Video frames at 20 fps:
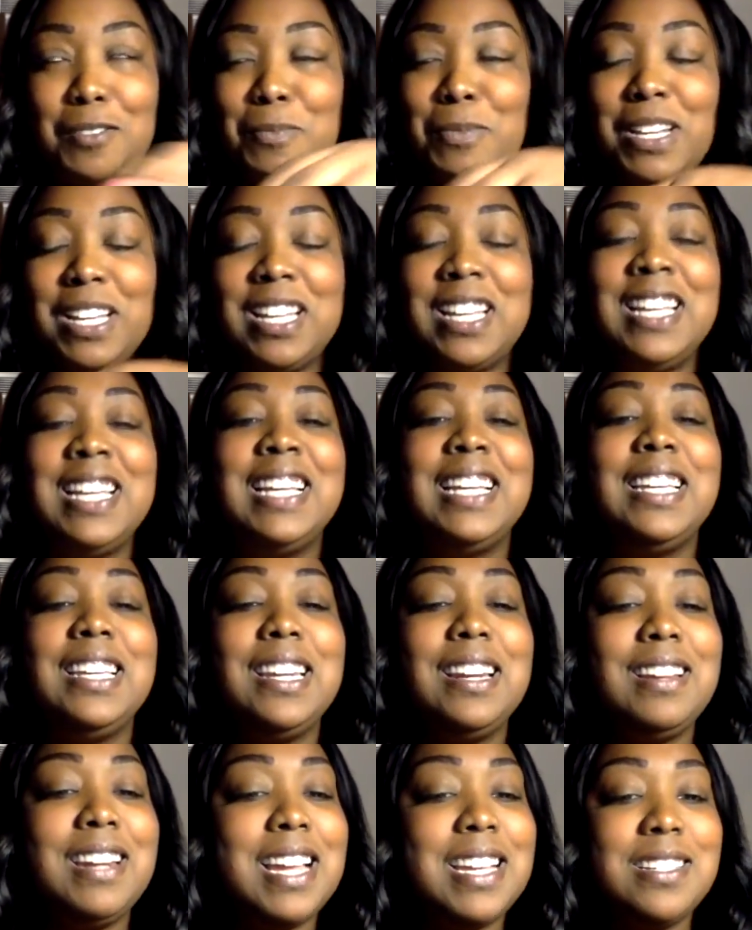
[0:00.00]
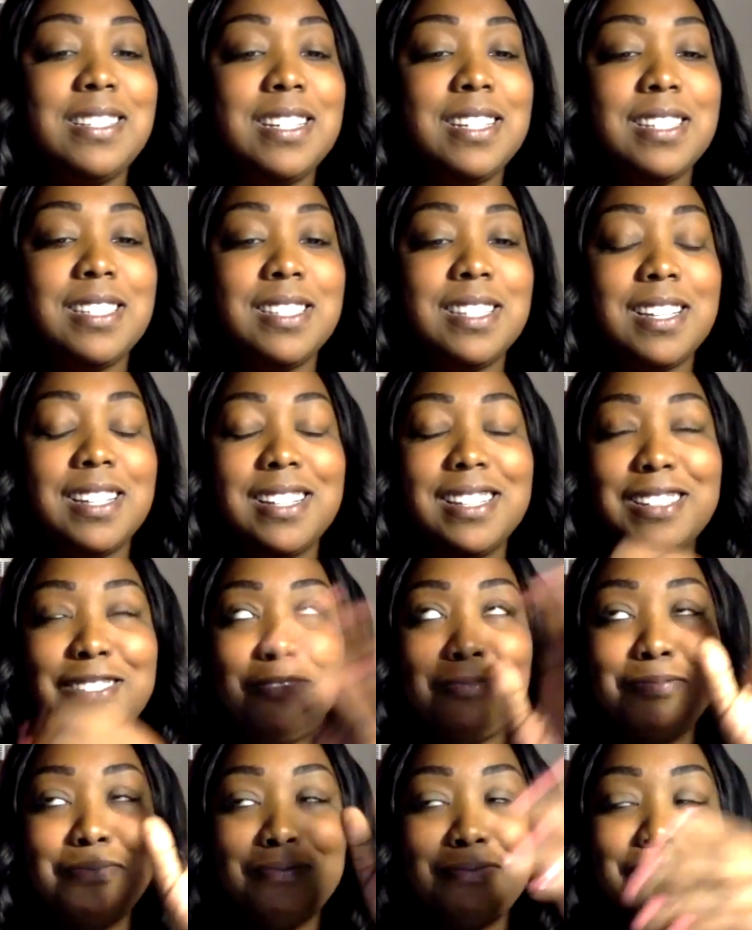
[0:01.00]
But that's just
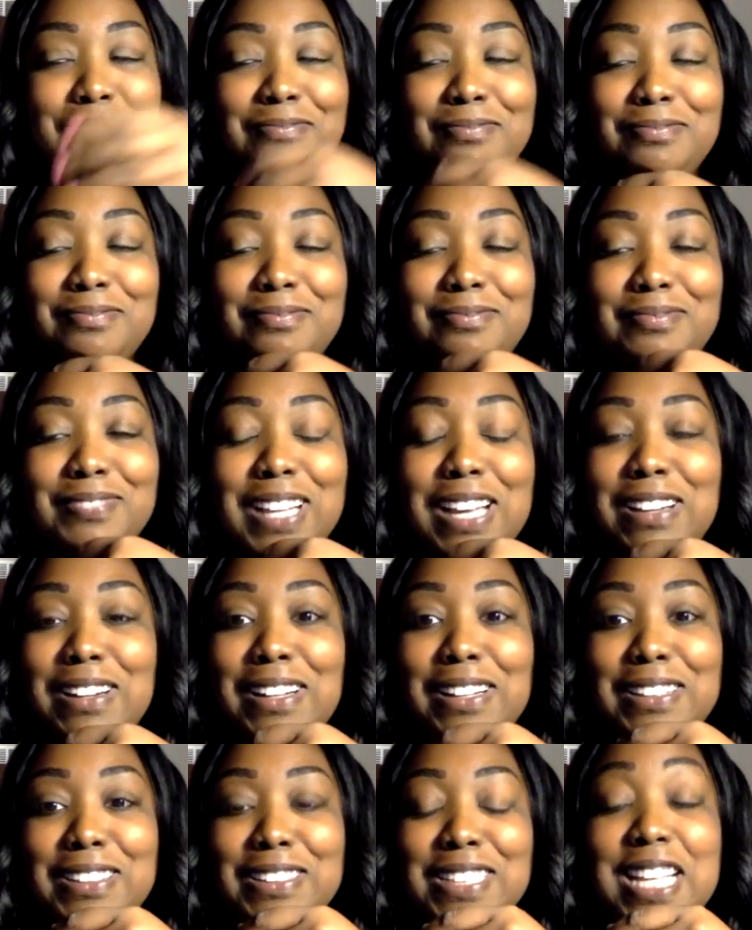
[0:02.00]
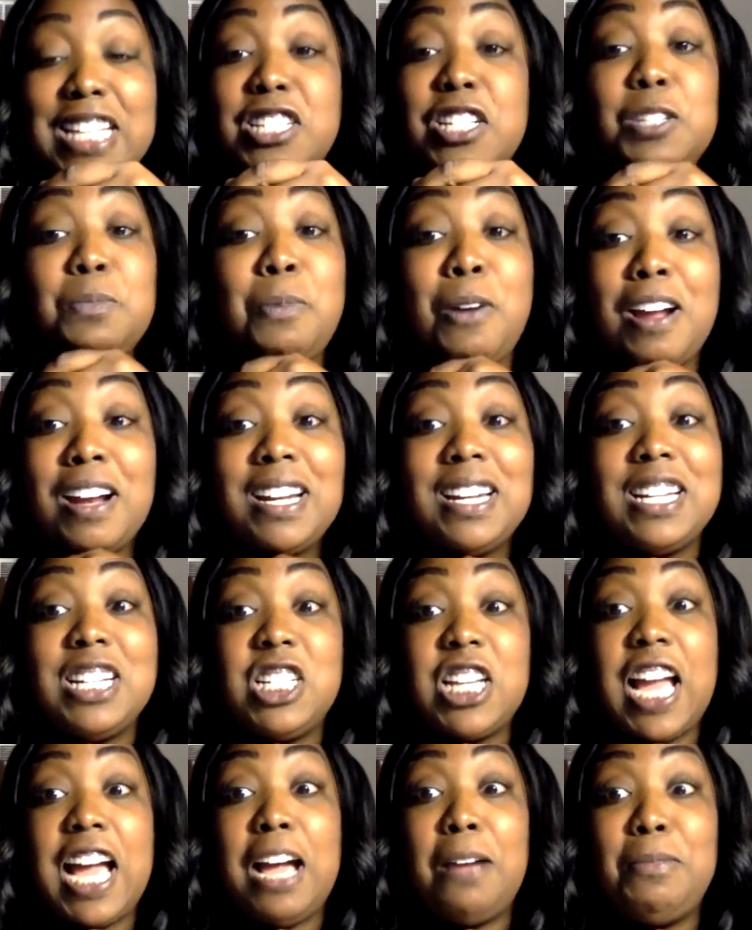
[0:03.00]
that's just part of the
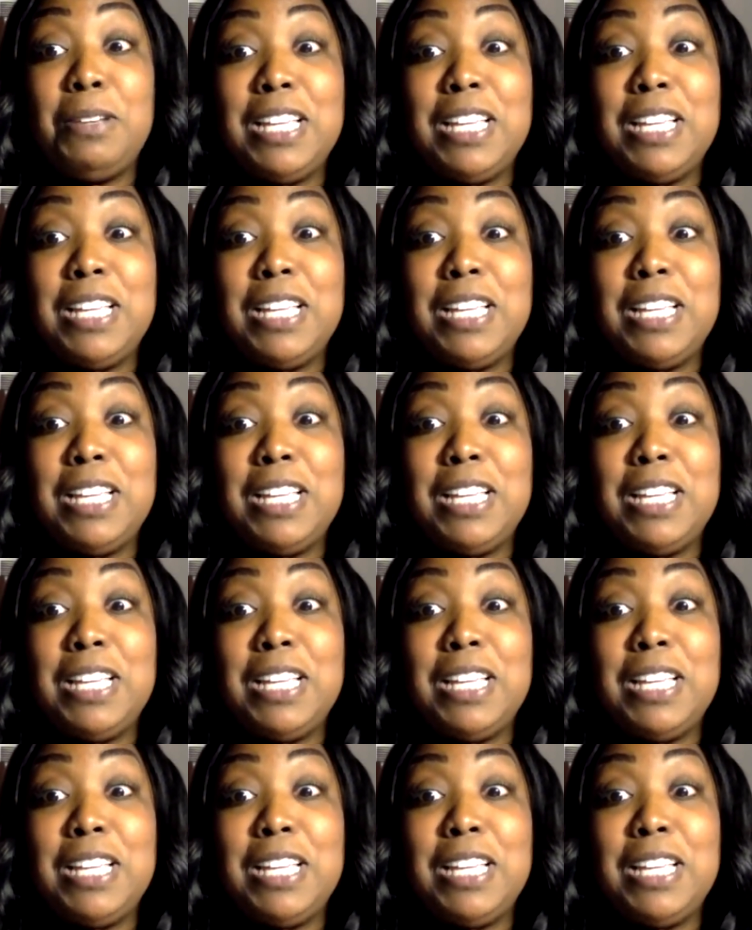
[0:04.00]
job,